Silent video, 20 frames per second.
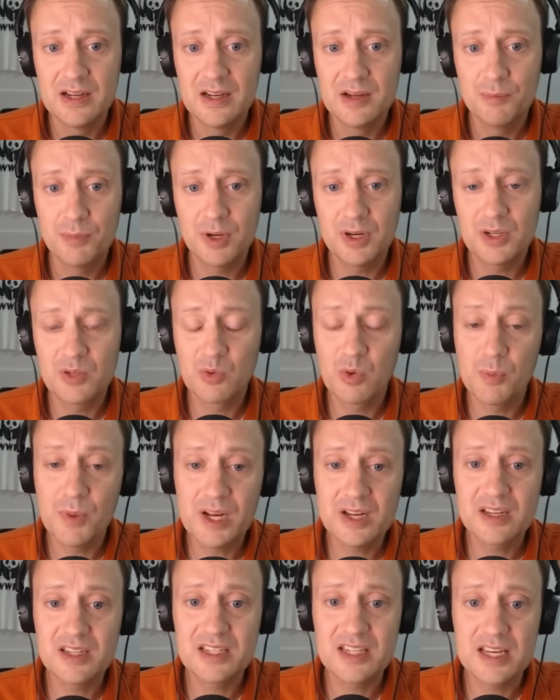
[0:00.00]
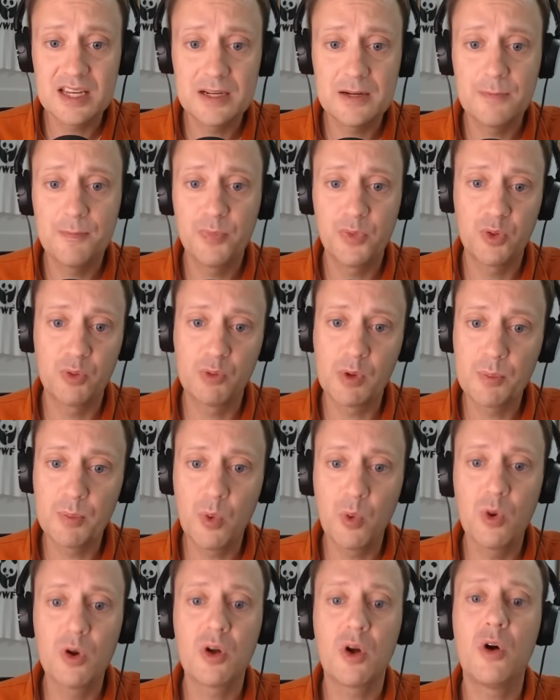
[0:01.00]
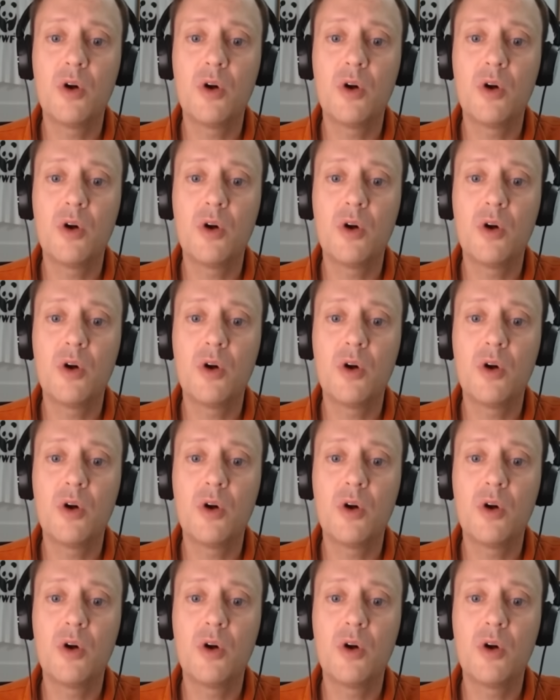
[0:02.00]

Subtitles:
But as Rebecca said, the report